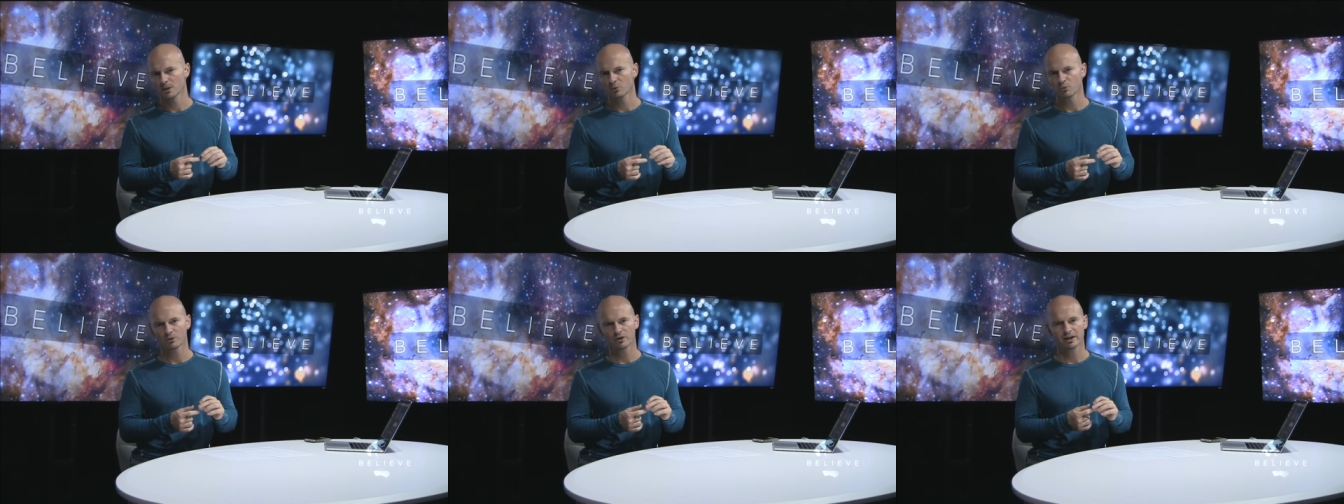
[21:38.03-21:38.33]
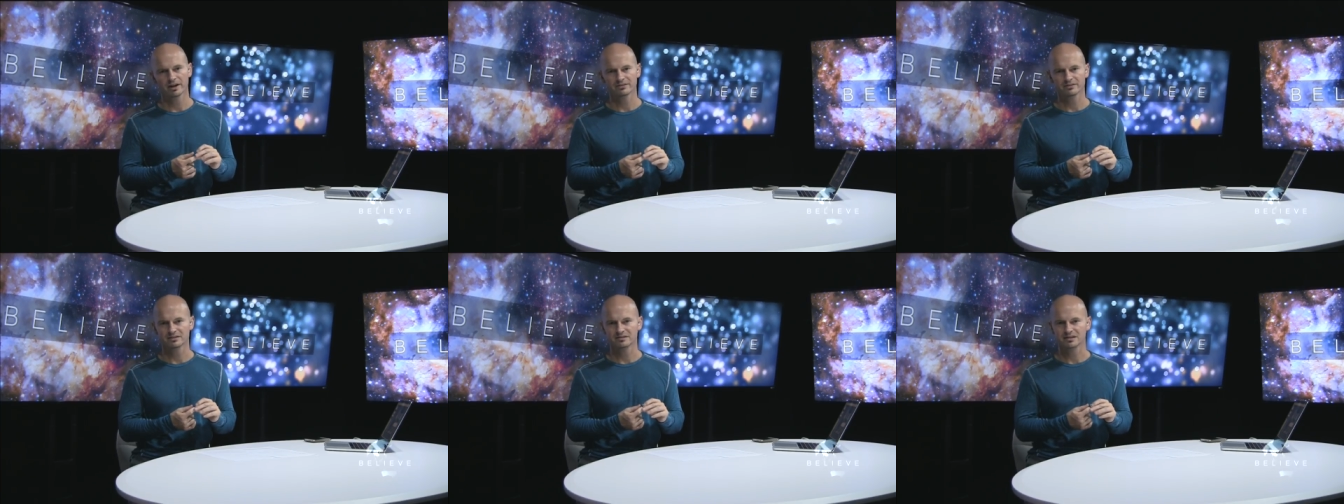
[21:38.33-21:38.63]
We're
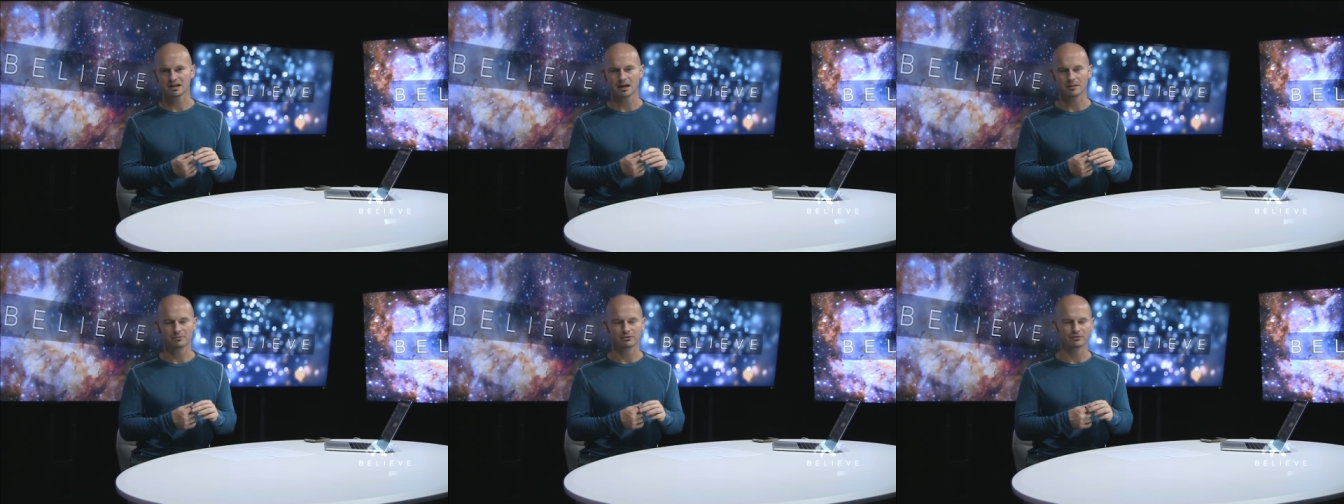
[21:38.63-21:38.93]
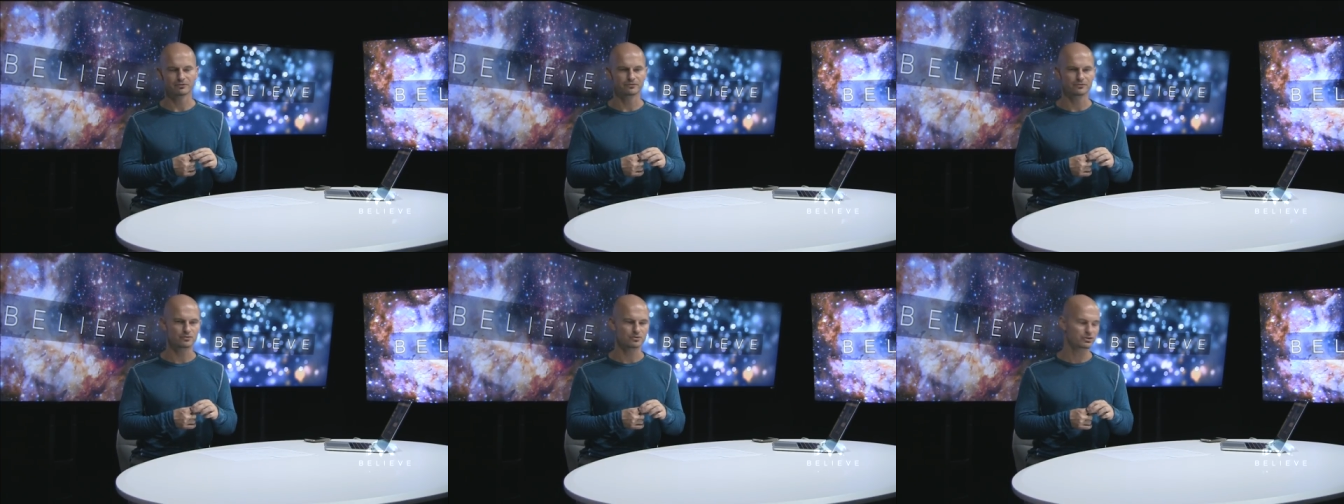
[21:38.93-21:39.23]
not the top of
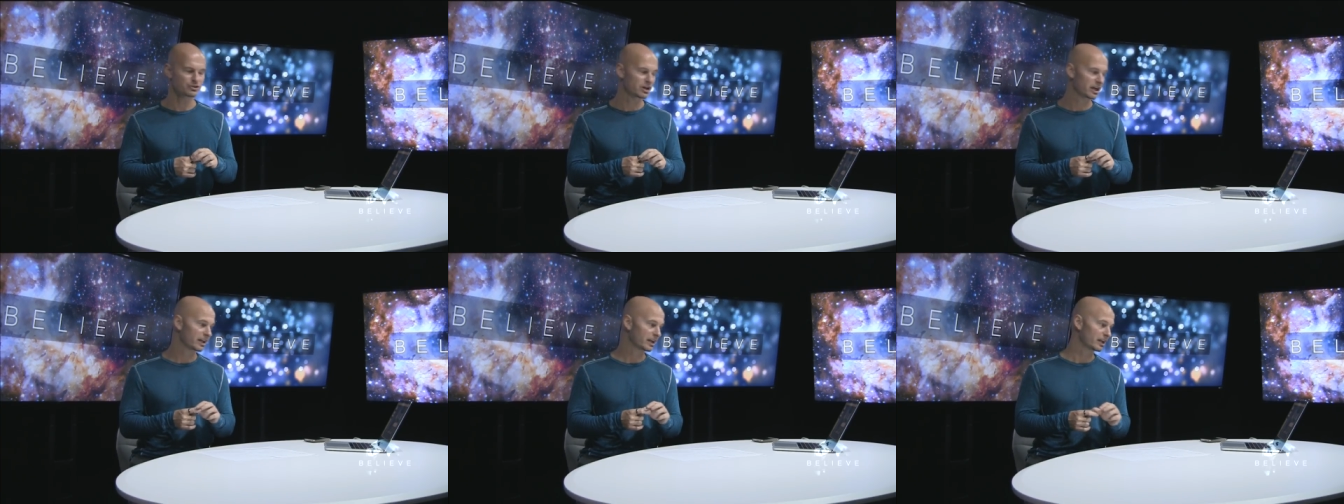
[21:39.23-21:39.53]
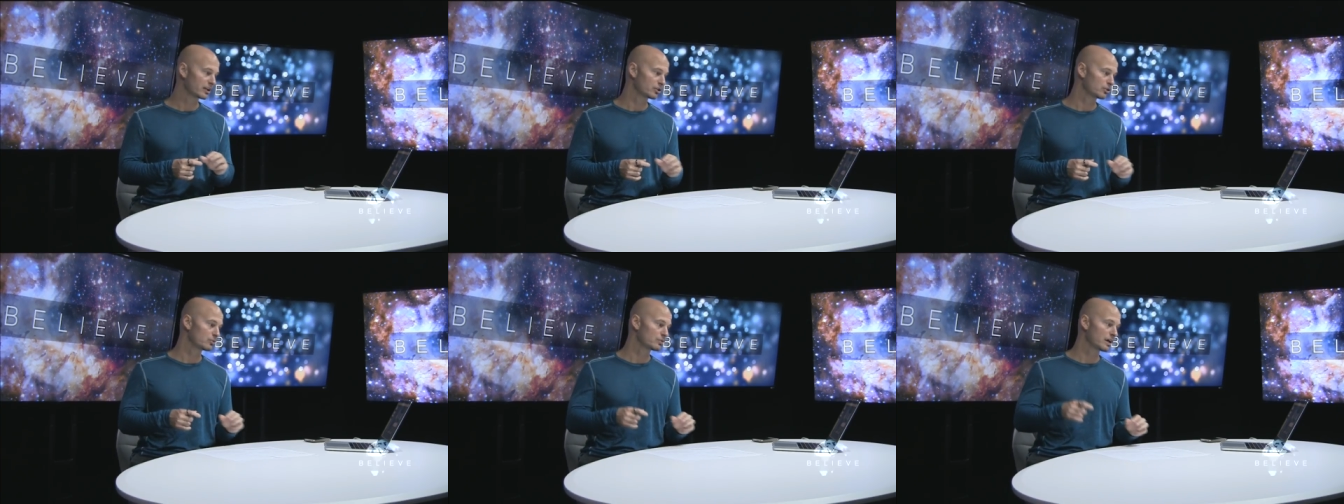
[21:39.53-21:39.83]
the food chain,
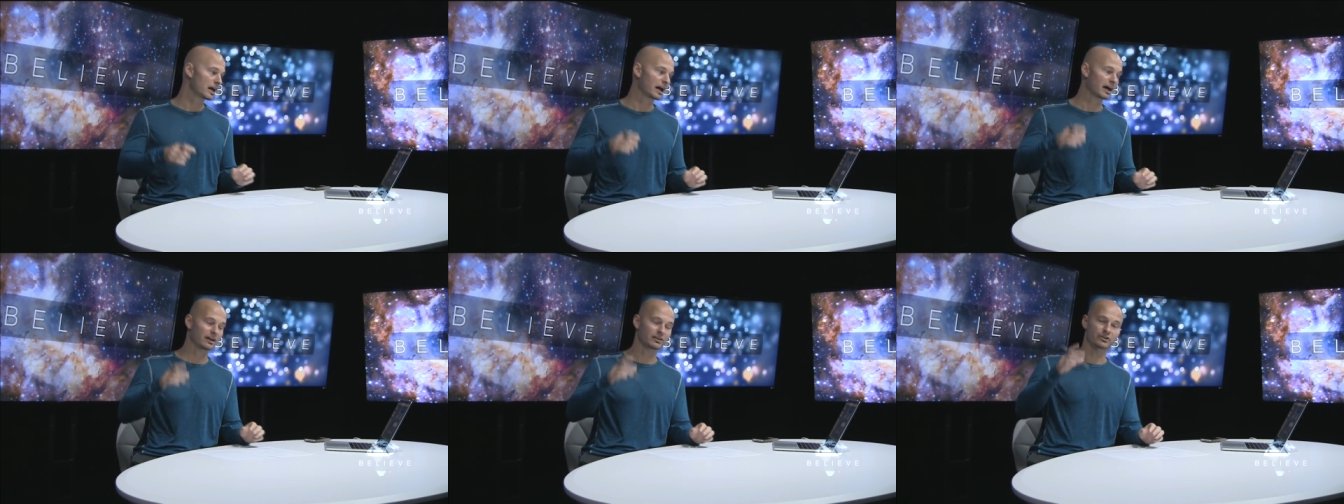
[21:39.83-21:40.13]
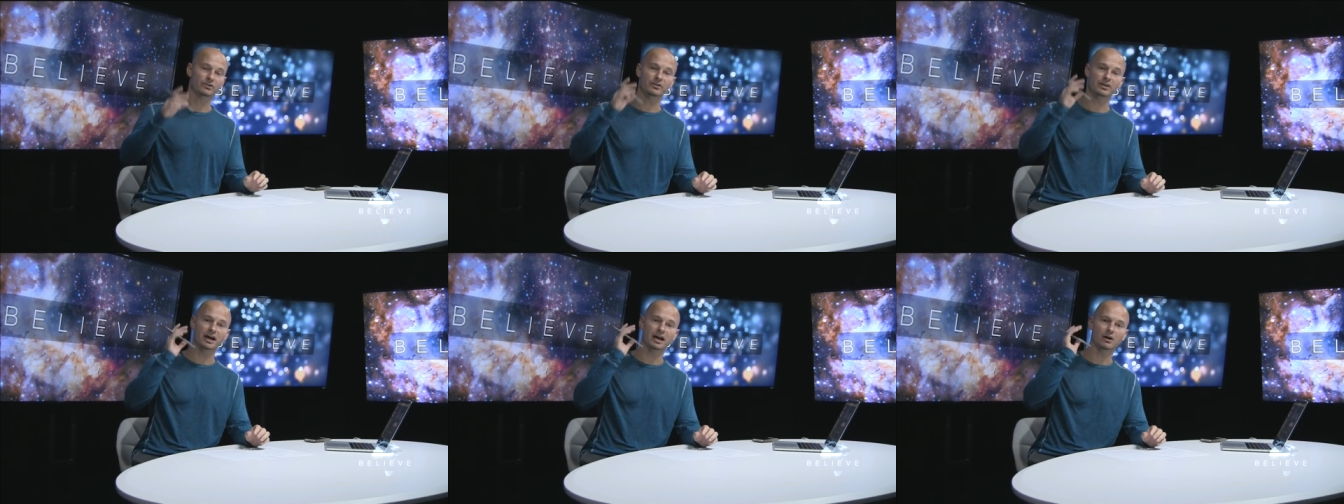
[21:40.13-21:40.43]
and you not,
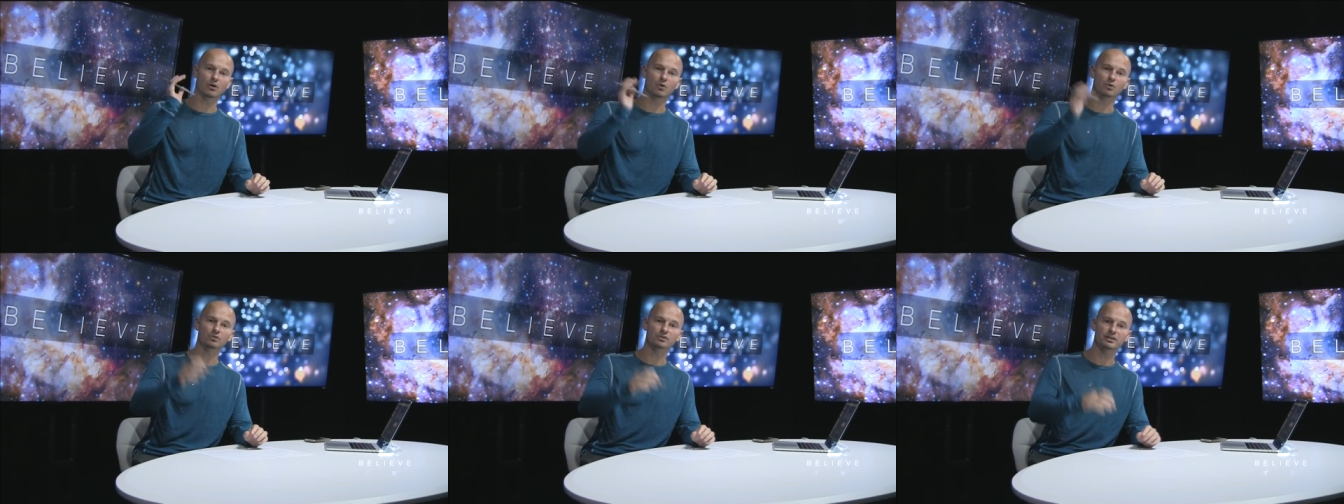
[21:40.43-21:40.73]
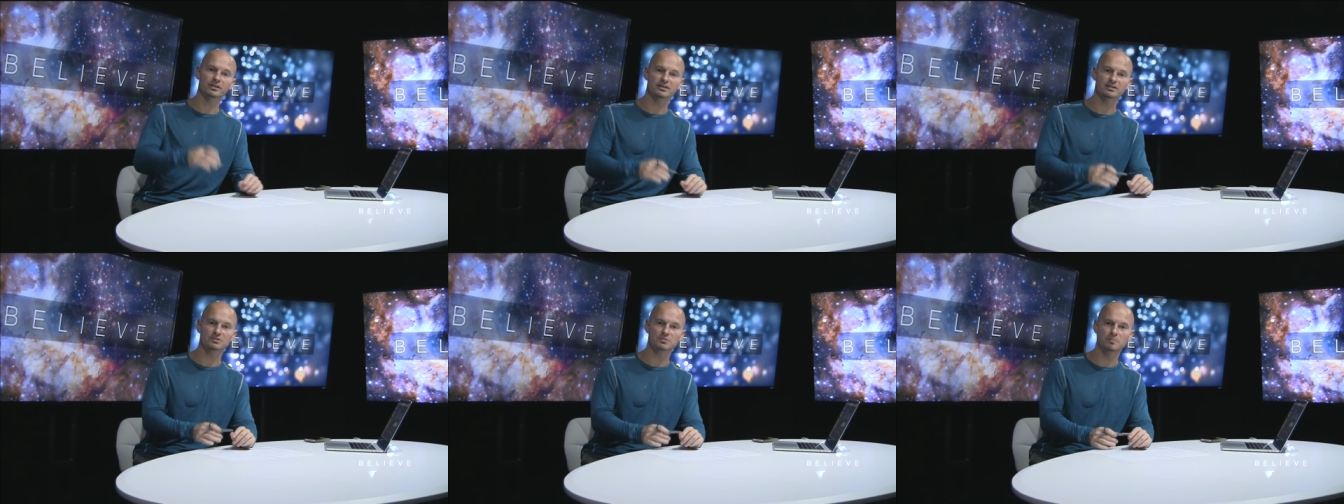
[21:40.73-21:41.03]
you're not
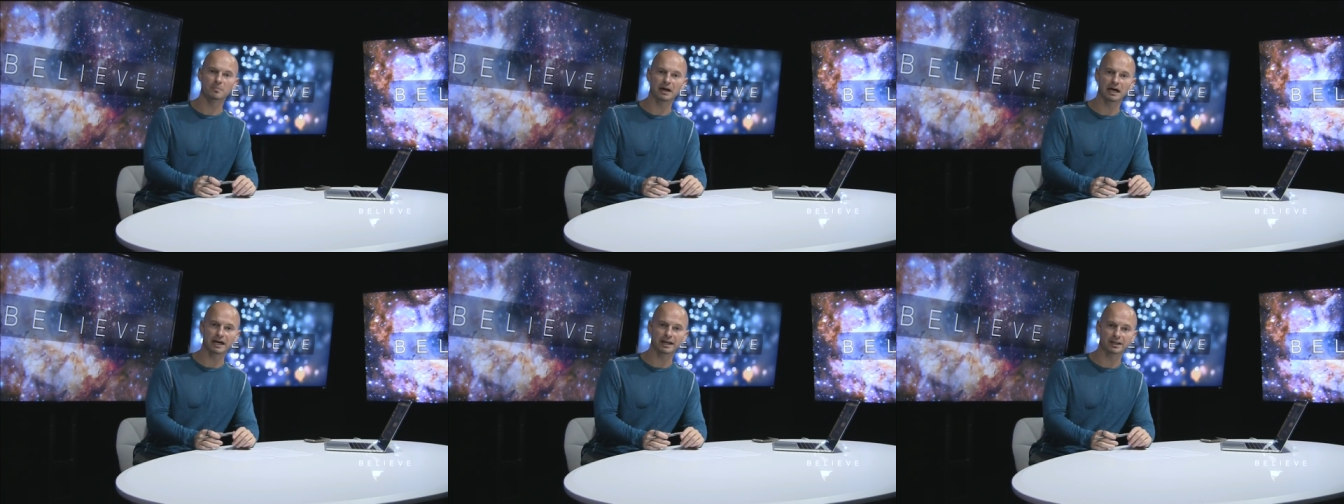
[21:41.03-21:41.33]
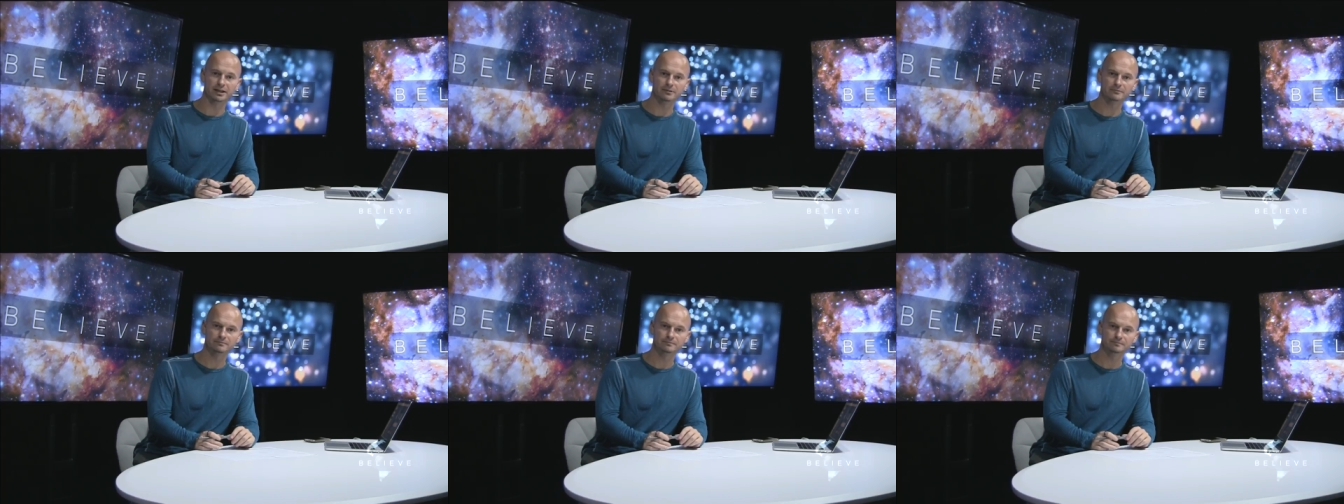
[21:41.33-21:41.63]
only this
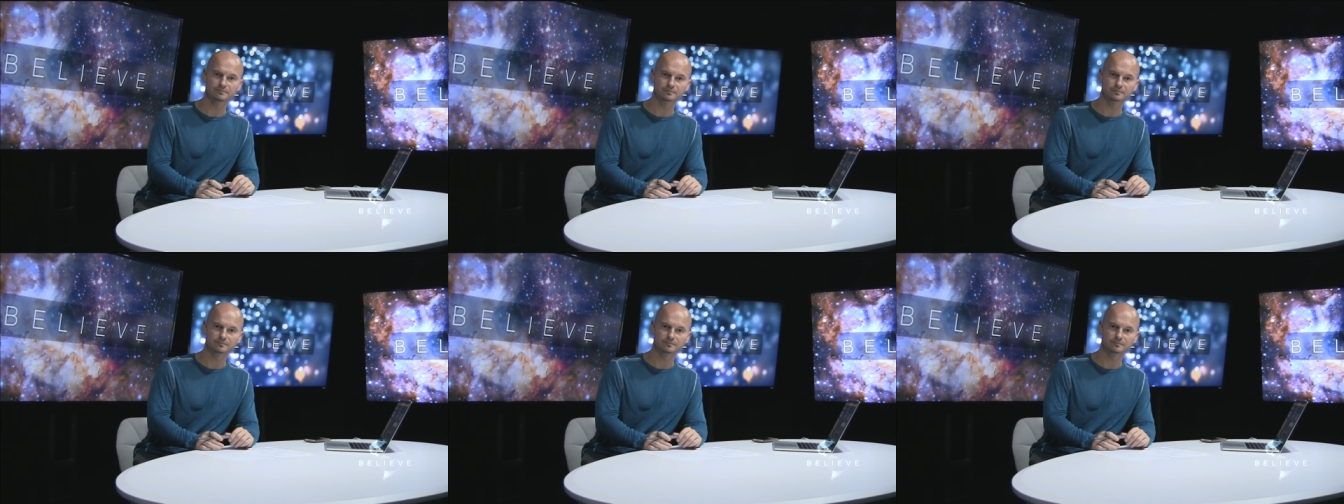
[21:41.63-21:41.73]
body.